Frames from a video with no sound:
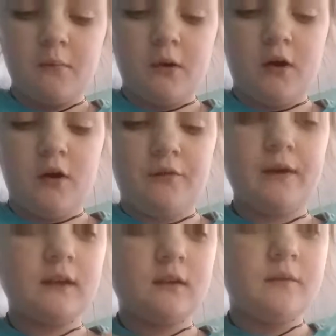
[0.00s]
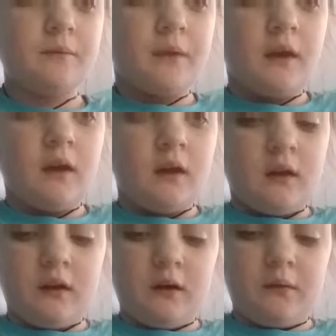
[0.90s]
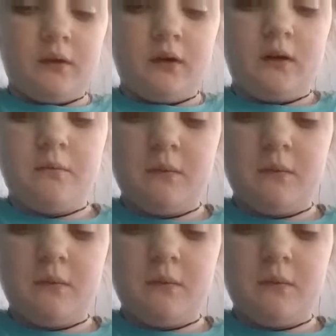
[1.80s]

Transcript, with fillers: Perfect. Now I'm going to